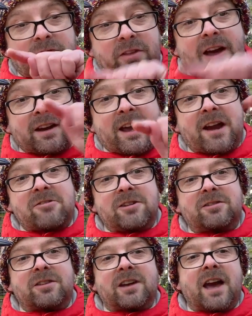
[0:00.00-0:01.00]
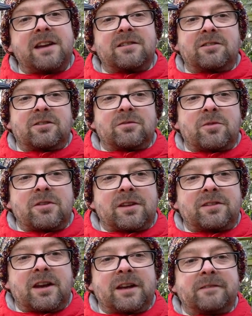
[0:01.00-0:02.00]
that carries the cadence of what they're
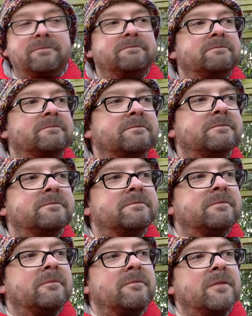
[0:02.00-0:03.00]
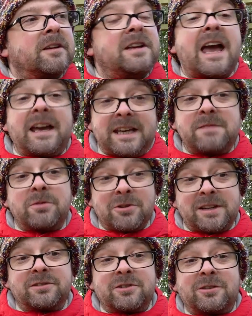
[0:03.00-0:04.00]
saying. Yeah,
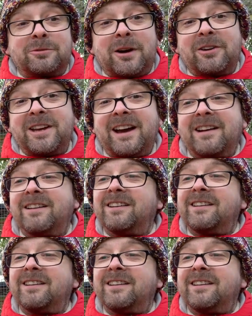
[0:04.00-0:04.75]
eBird is good as well. Yeah.